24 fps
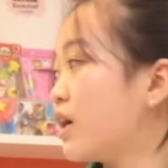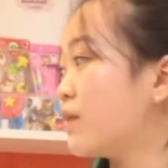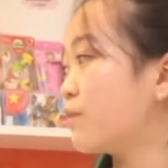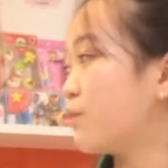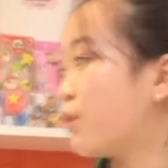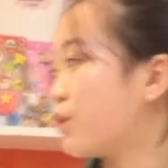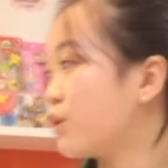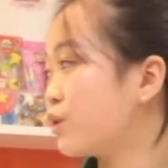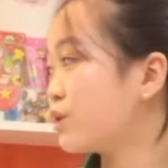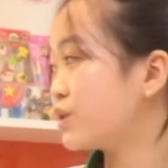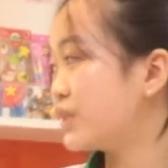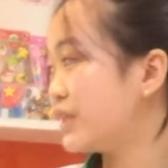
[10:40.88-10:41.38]

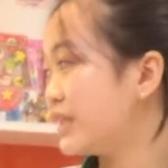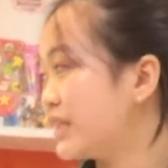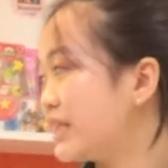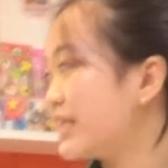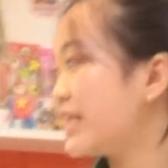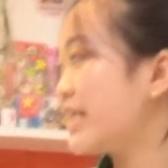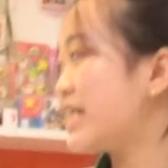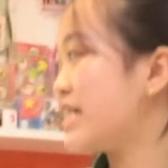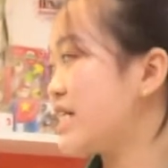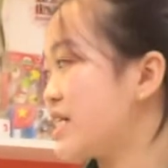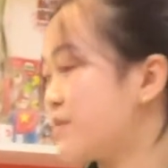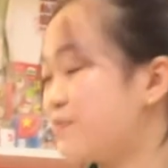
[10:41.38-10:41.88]
pollution
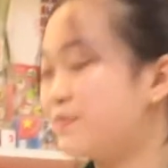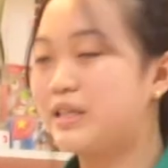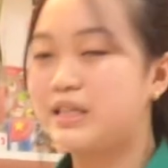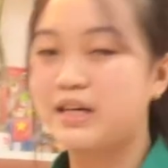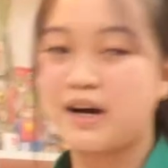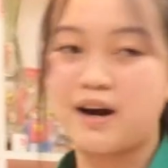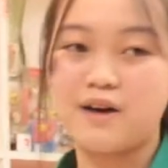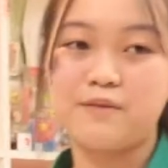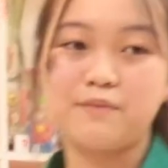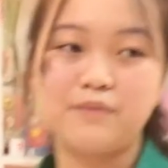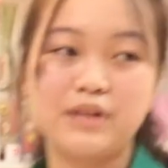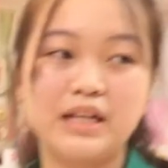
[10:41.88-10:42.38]
is
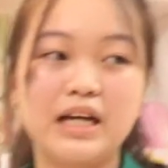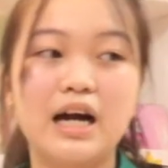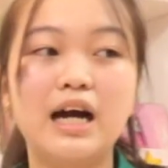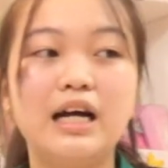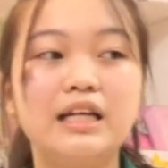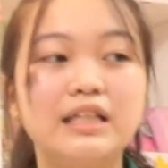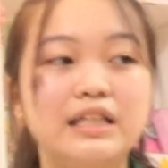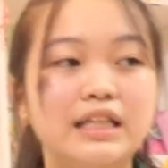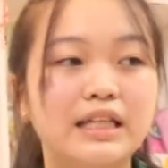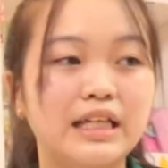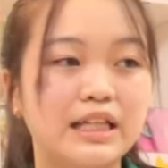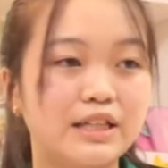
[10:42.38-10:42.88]
becoming
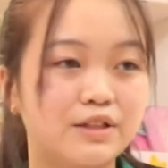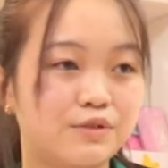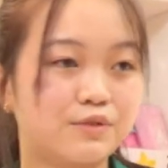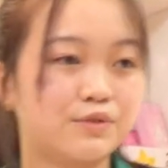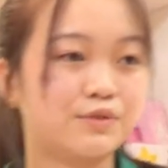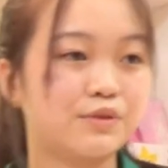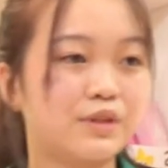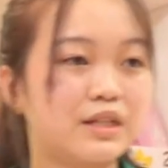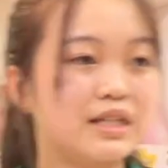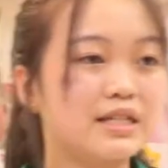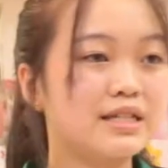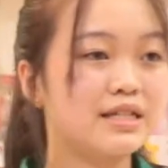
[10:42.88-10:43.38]
an
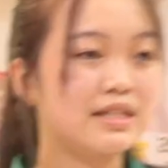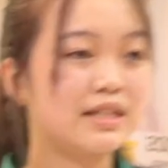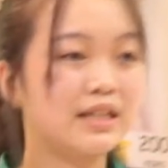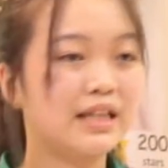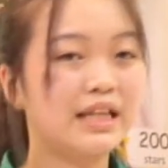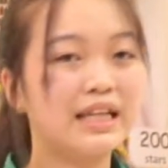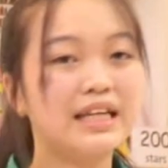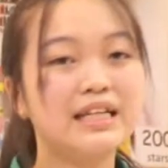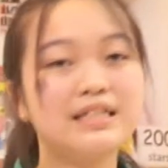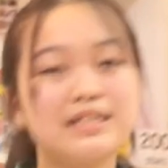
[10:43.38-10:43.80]
increasingly